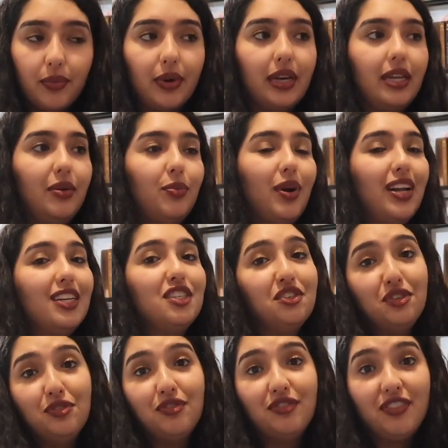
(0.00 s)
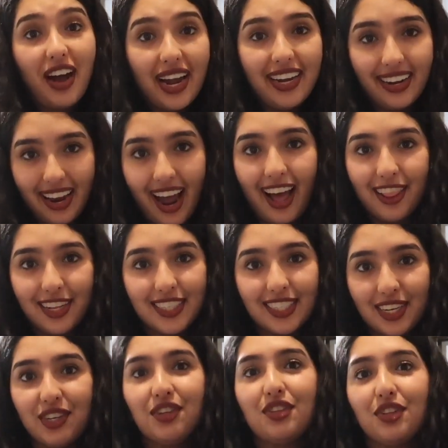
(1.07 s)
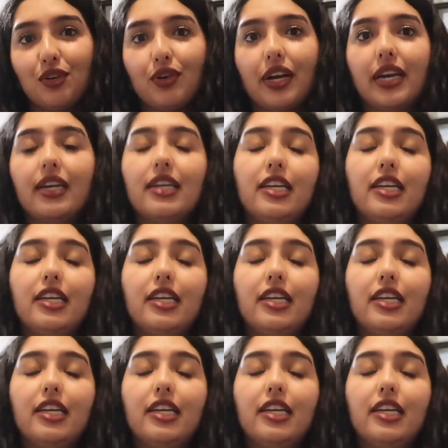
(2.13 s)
When he went to fight Alexander the Great,